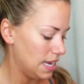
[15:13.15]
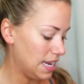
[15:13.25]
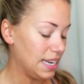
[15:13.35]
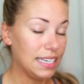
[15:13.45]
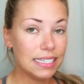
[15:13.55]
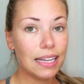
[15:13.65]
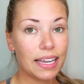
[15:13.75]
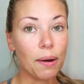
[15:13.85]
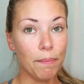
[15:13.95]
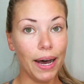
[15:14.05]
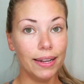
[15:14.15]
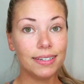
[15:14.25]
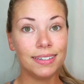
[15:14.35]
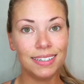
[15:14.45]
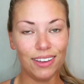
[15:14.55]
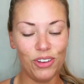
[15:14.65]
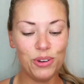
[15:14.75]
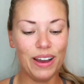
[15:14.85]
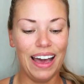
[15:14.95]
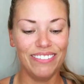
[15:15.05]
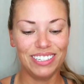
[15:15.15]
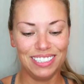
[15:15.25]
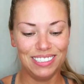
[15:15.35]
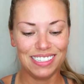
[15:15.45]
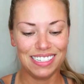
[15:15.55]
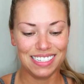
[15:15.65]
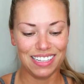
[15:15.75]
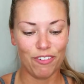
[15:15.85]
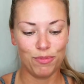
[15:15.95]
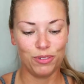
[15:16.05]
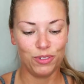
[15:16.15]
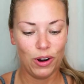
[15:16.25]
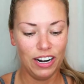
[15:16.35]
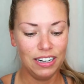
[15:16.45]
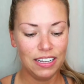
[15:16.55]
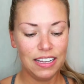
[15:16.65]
It is like a mud if you haven't used this stuff before.